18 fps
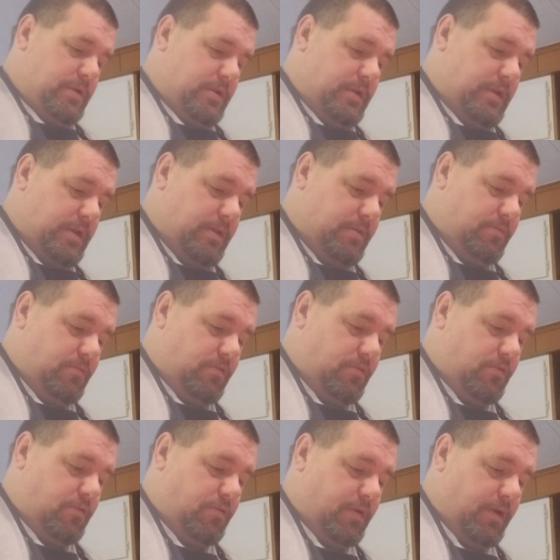and we'll
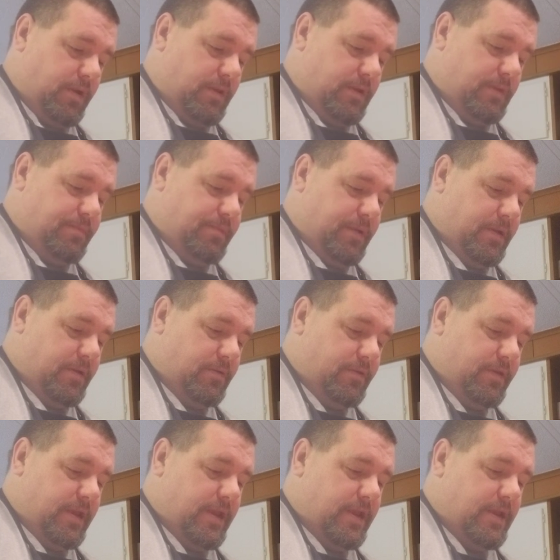quickly peel
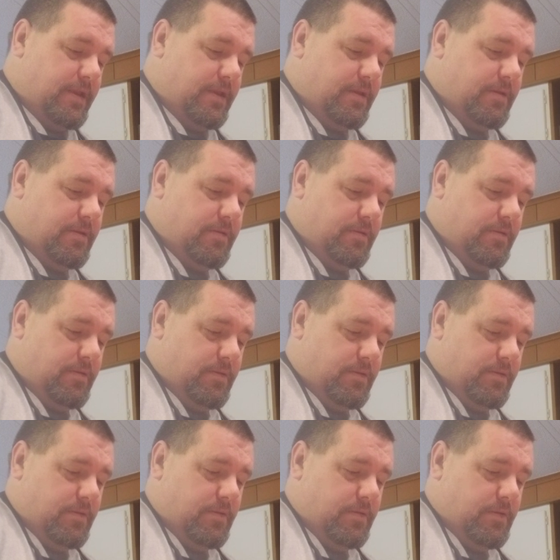that
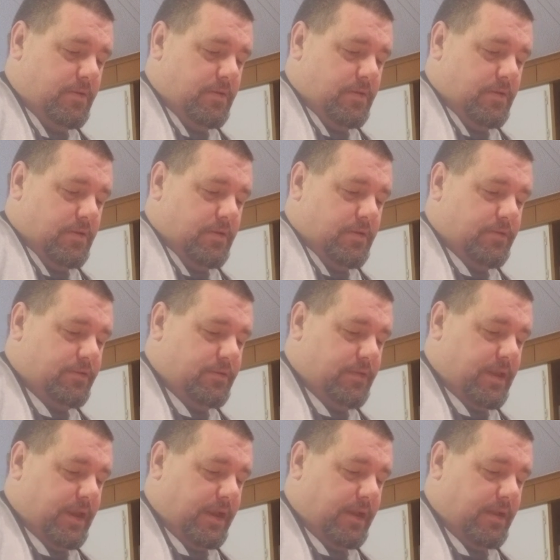so
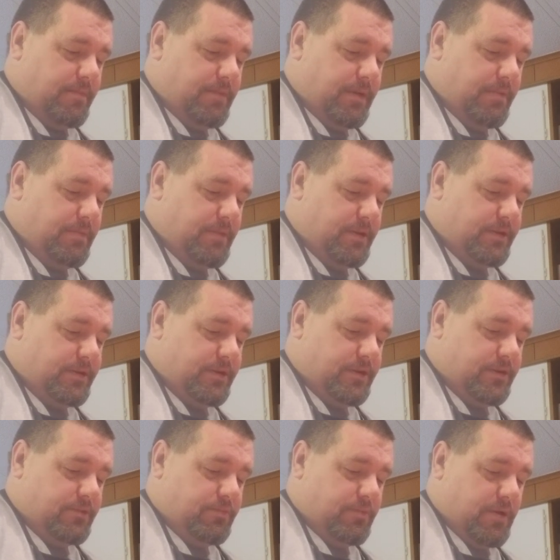that can be minced
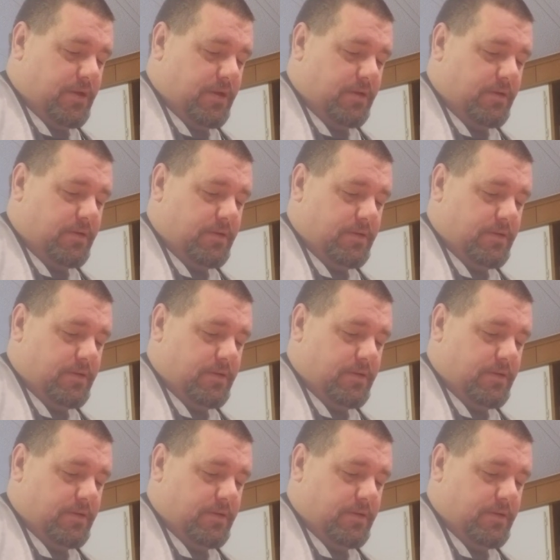as well.